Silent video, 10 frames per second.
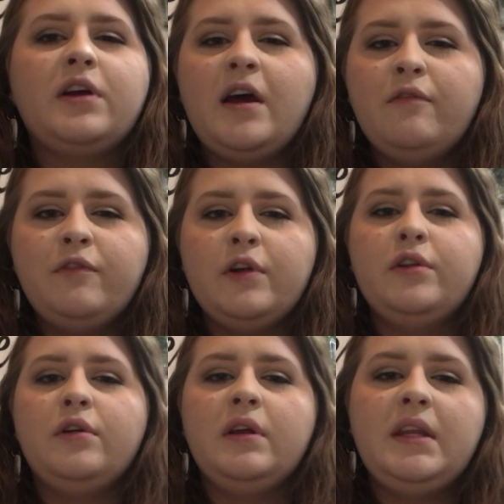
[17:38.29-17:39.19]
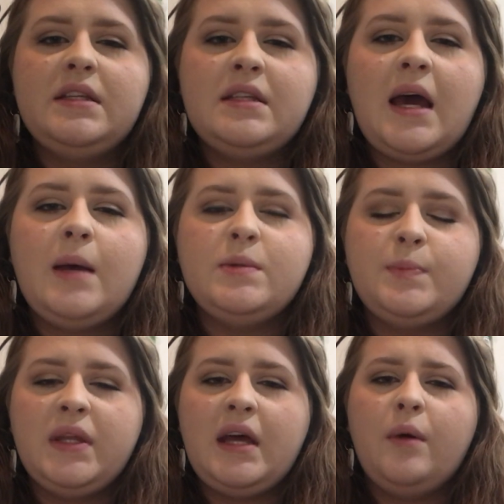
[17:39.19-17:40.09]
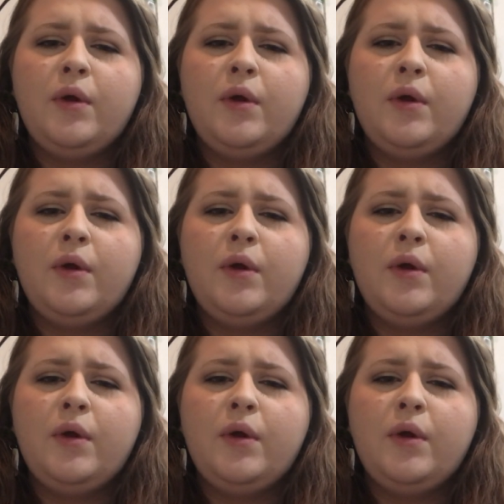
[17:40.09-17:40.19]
comfort during these times, but that